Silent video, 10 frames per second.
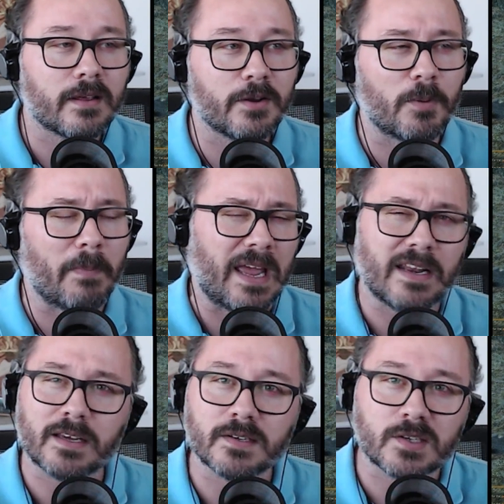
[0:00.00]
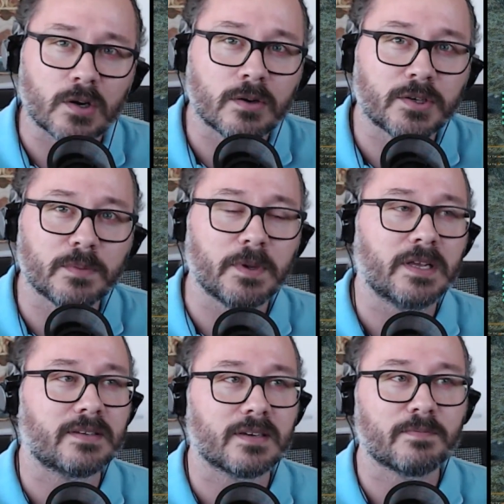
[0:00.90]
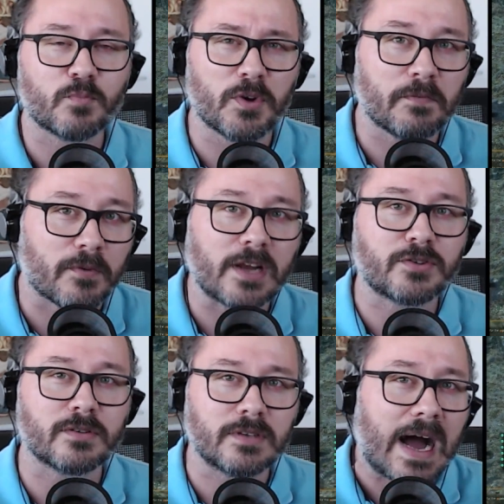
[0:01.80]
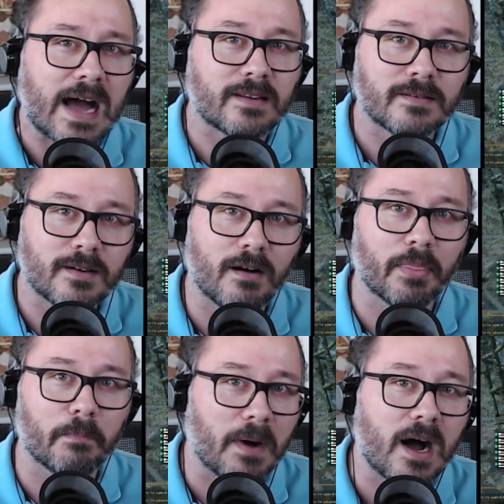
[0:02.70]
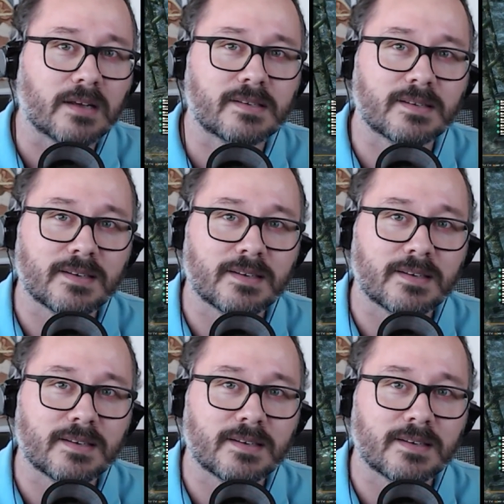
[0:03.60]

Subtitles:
your main concern should be to refresh your dot on the boss?